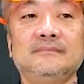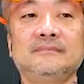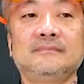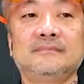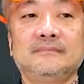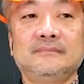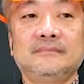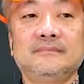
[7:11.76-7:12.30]

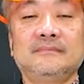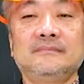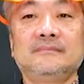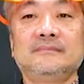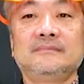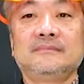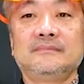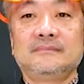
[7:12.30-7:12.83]

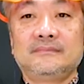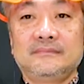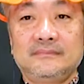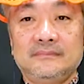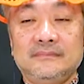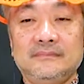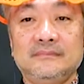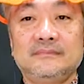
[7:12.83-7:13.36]

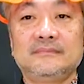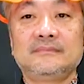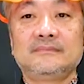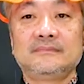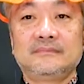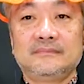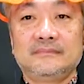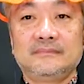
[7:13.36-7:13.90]

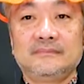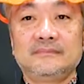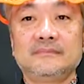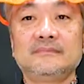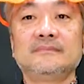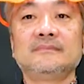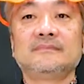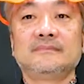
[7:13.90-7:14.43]

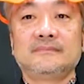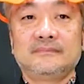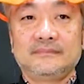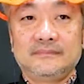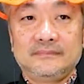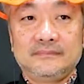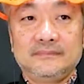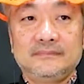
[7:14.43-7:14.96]

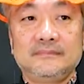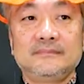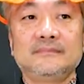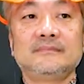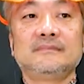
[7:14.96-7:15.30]
No words are spoken by the person on screen.